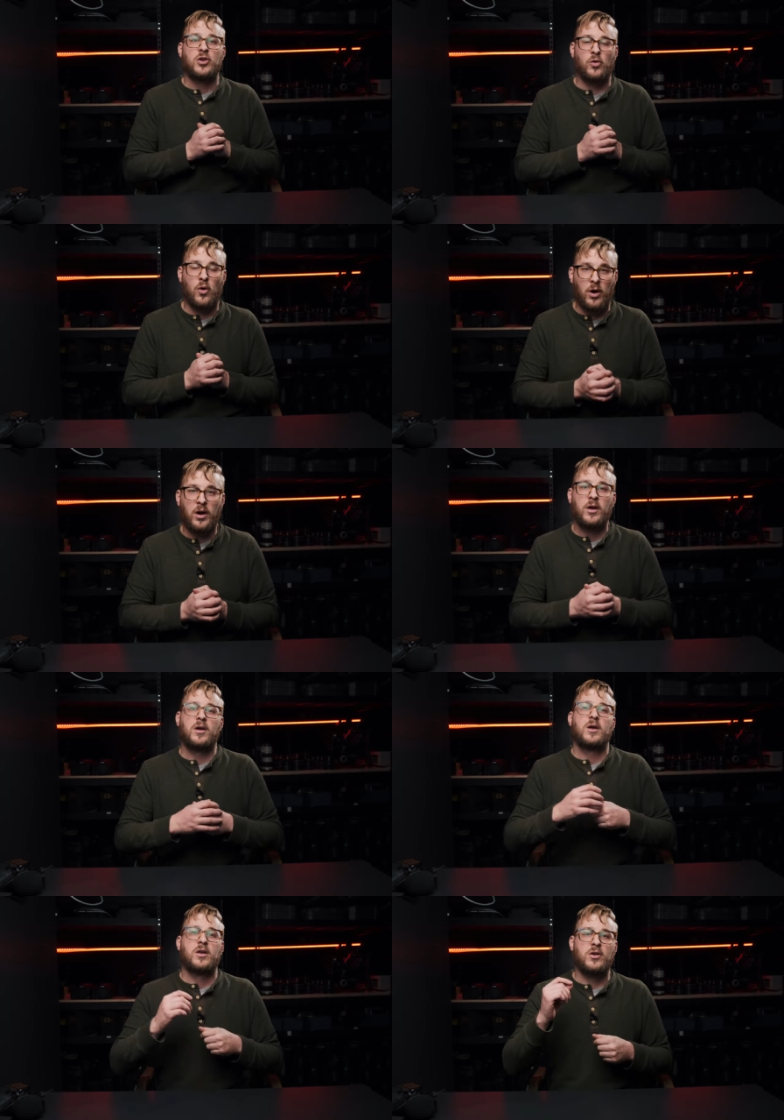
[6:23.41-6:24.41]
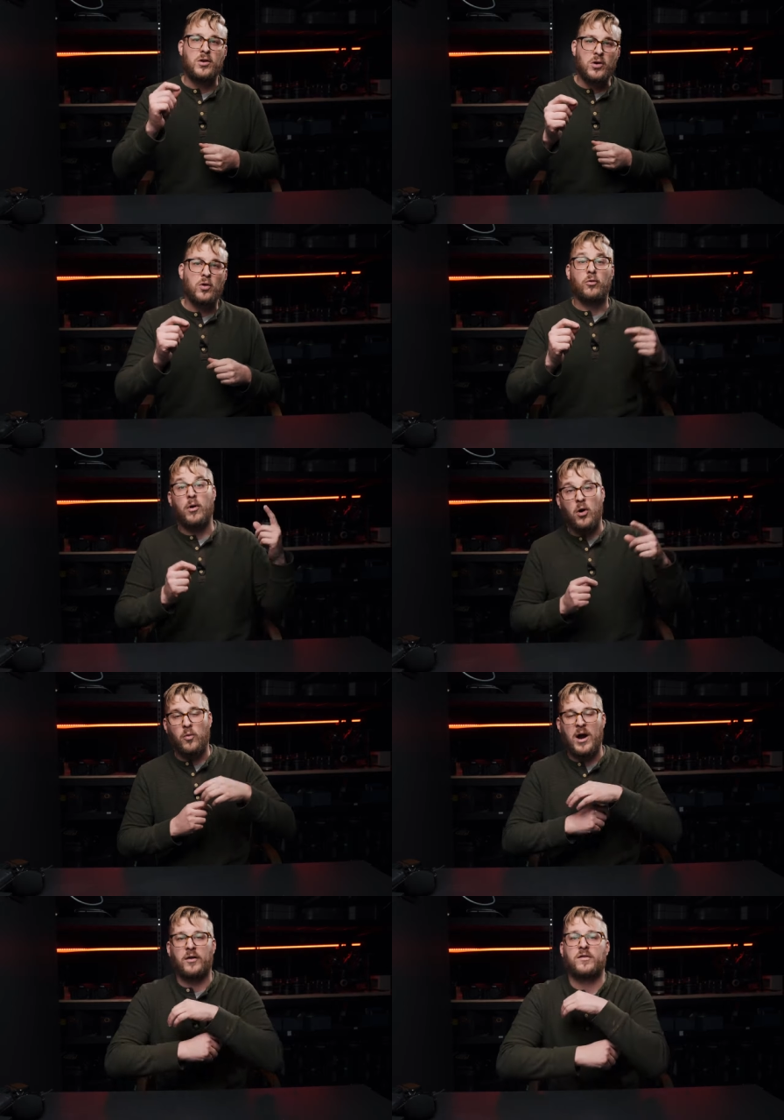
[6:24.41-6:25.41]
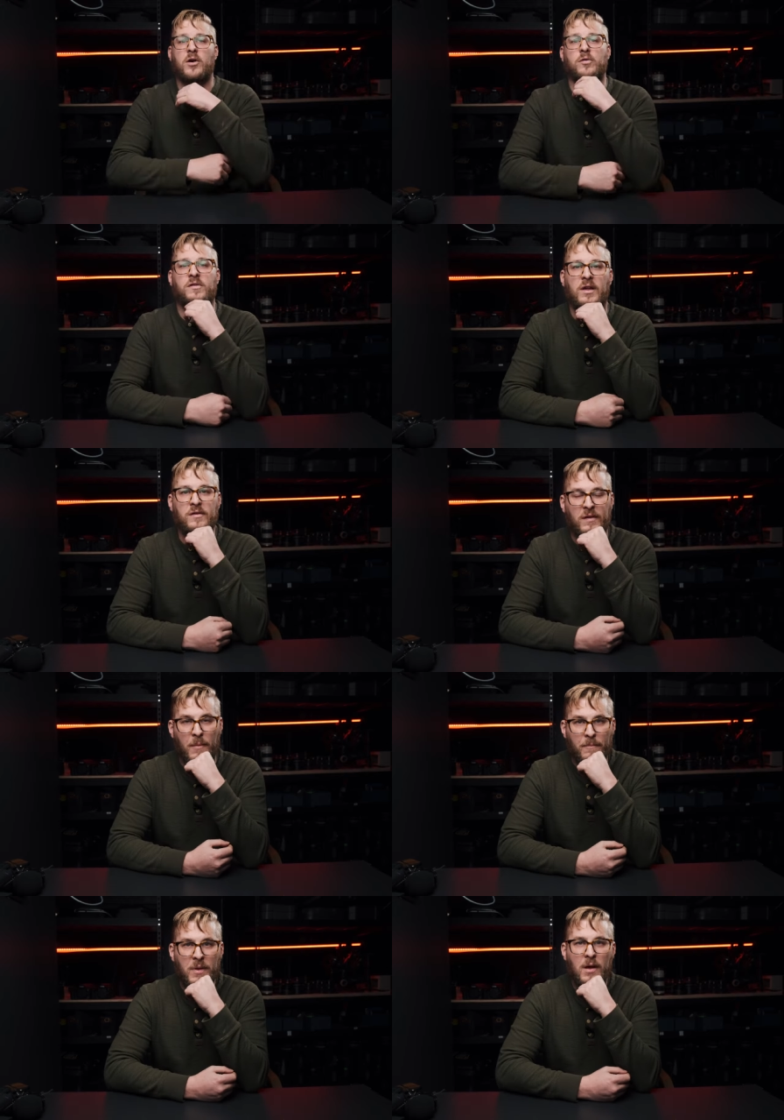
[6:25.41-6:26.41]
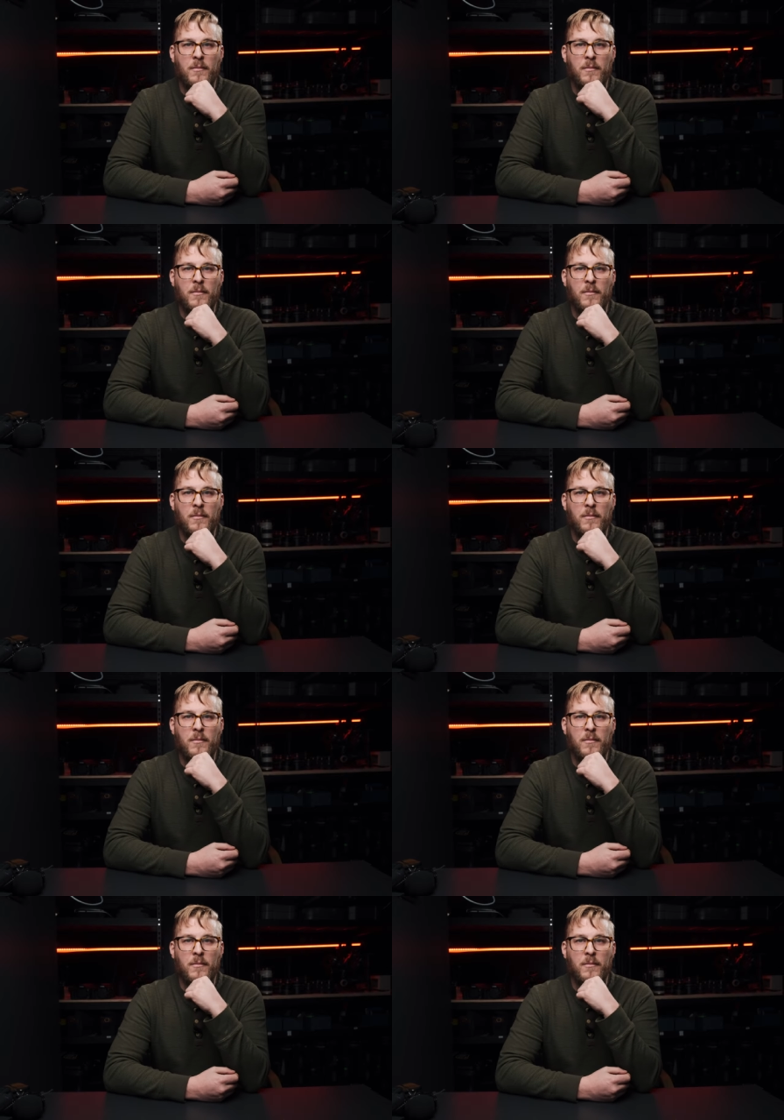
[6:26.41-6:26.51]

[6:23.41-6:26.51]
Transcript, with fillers: your new Rode Wireless Go system.